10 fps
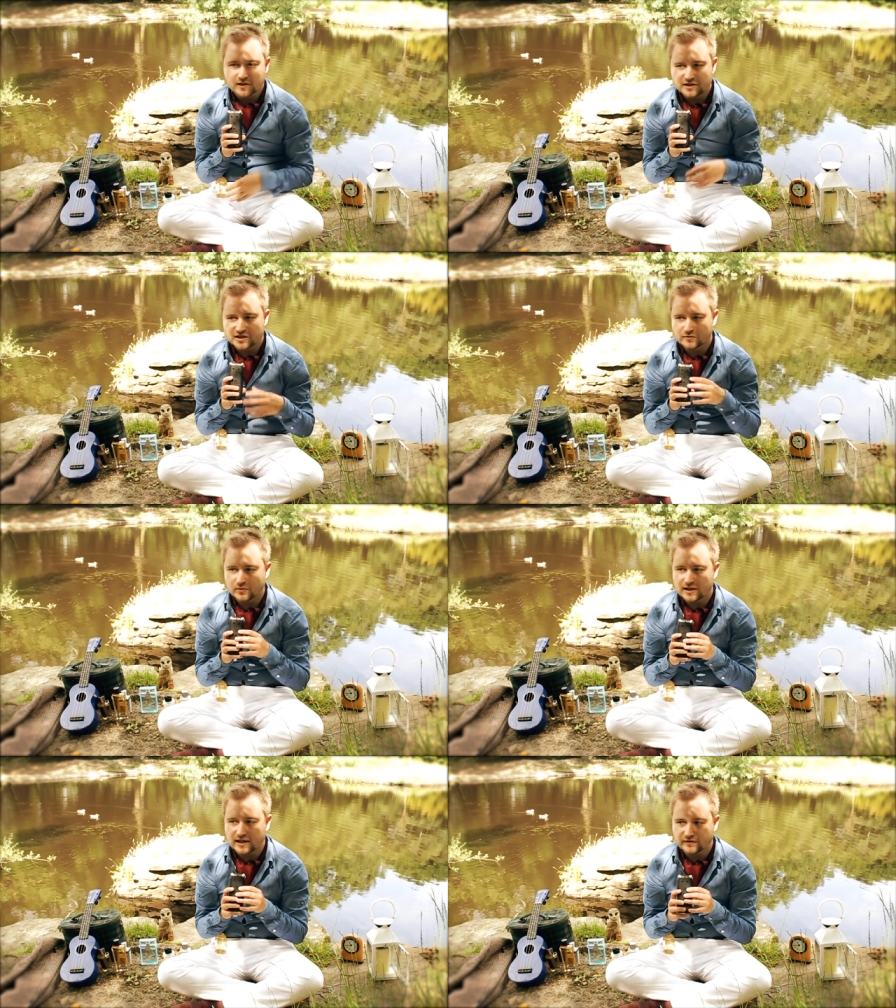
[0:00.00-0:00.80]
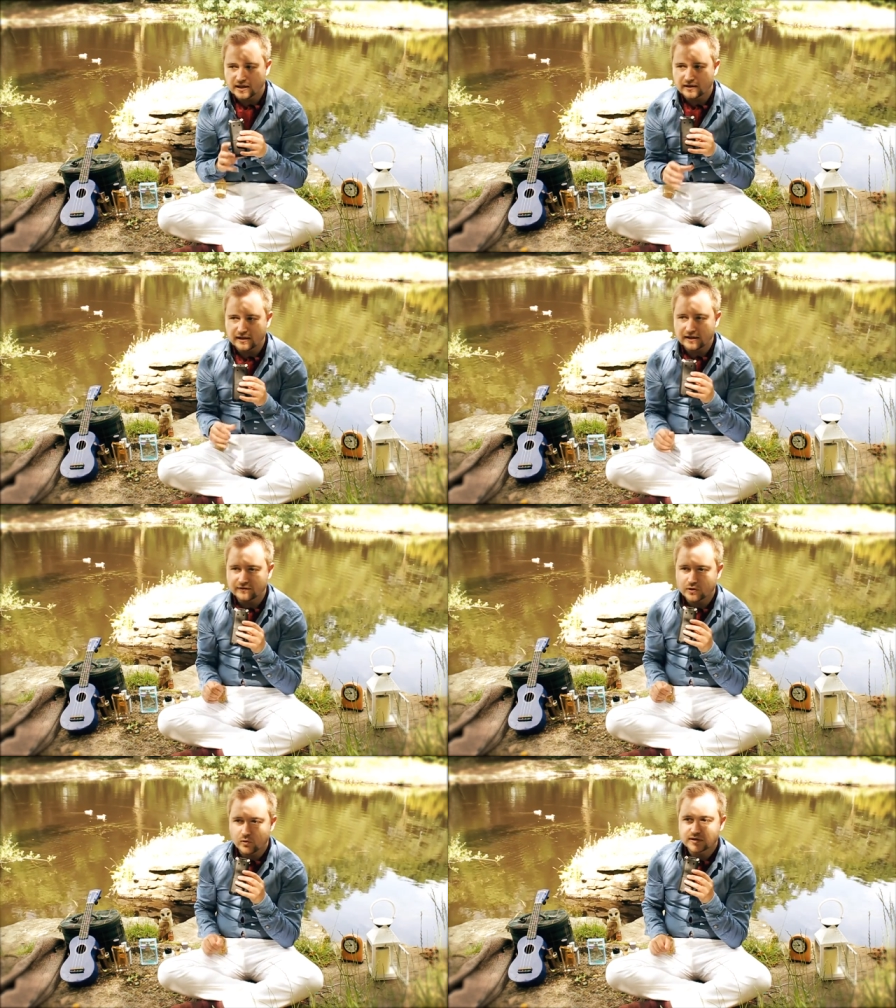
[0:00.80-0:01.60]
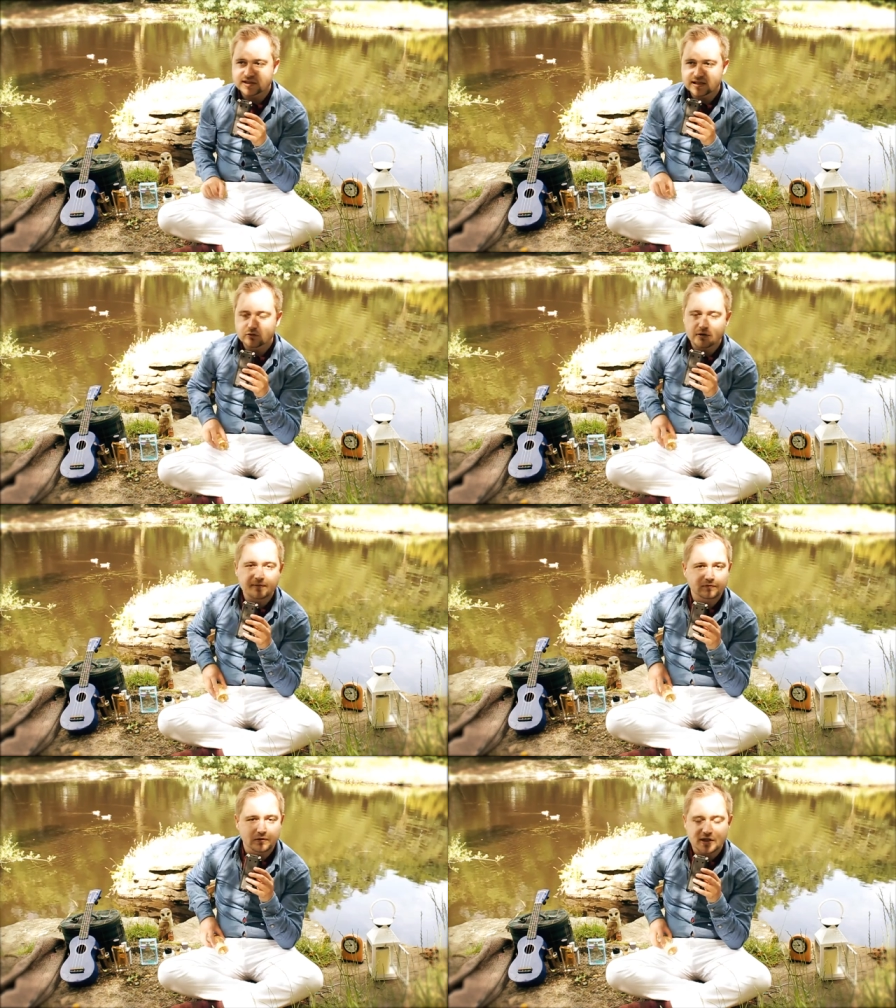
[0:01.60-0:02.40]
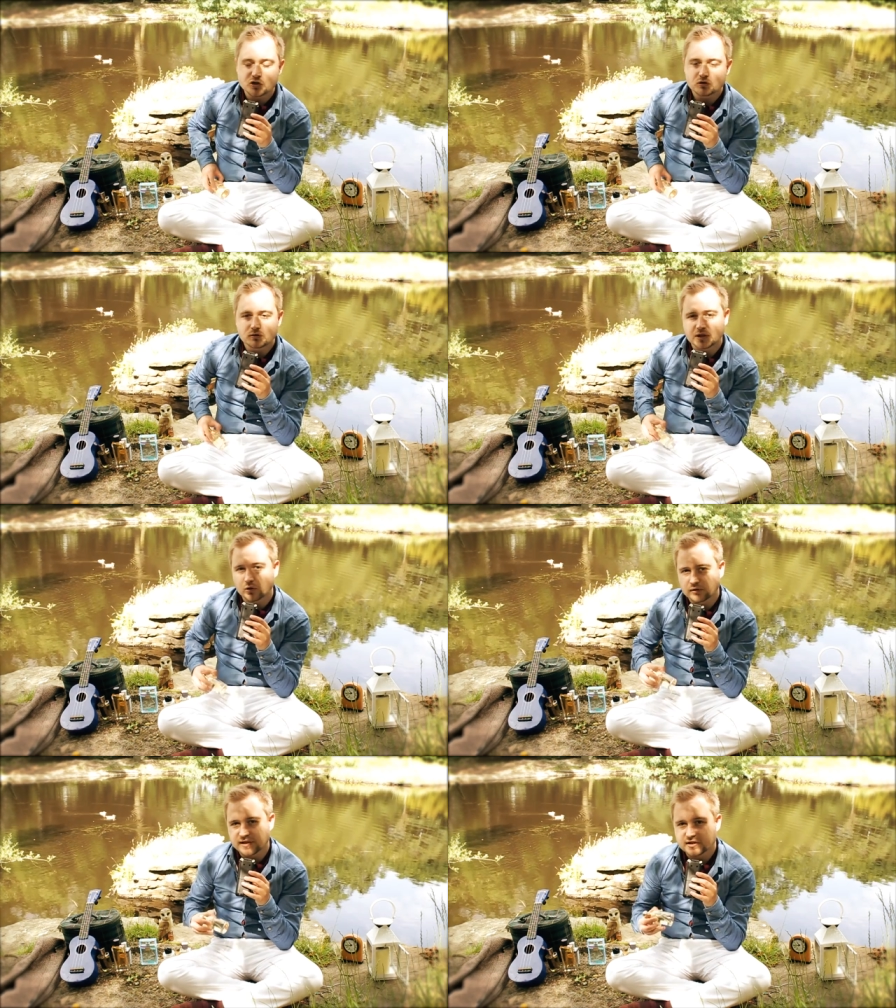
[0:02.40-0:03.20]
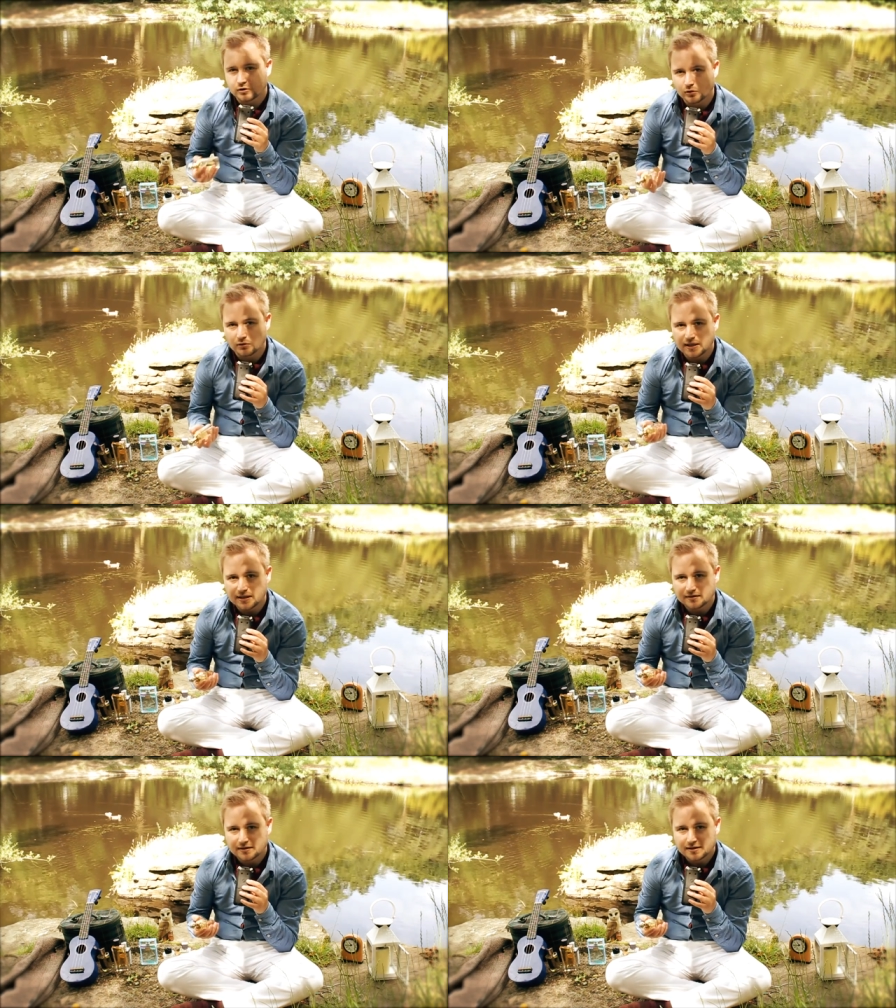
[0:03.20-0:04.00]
sweet, if if you want to see grapefruit in truly all of its glory,